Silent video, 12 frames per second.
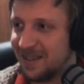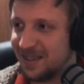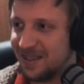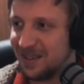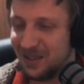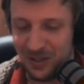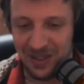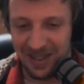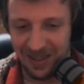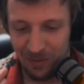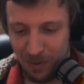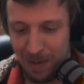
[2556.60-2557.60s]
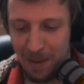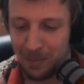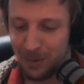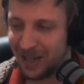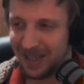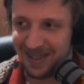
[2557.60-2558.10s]

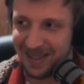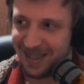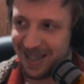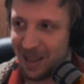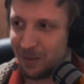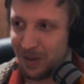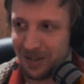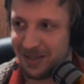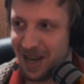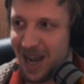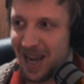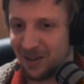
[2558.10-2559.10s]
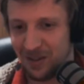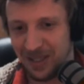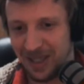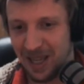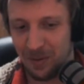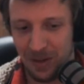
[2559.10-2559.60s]
remembering that the other one's a tiger and
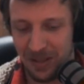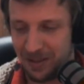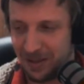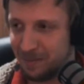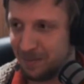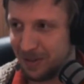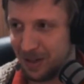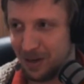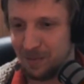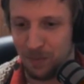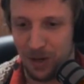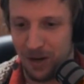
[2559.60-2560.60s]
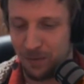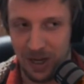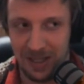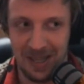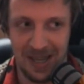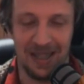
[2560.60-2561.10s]
the other one's a, whatever
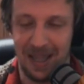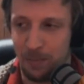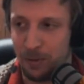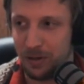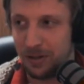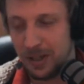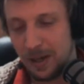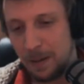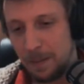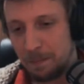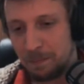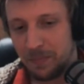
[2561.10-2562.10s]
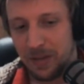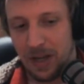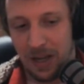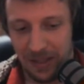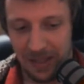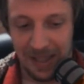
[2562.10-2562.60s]
I said, leopard.
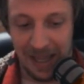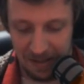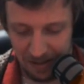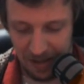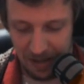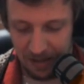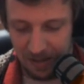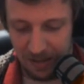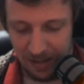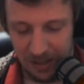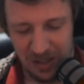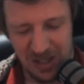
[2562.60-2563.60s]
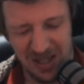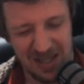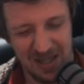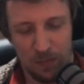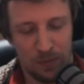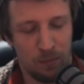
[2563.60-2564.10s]
I think that it
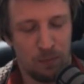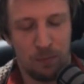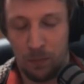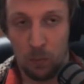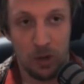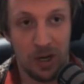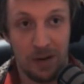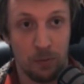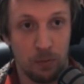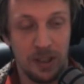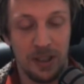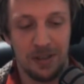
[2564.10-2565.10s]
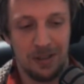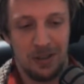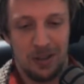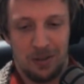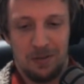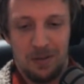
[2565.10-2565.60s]
just, for whatever reason, just,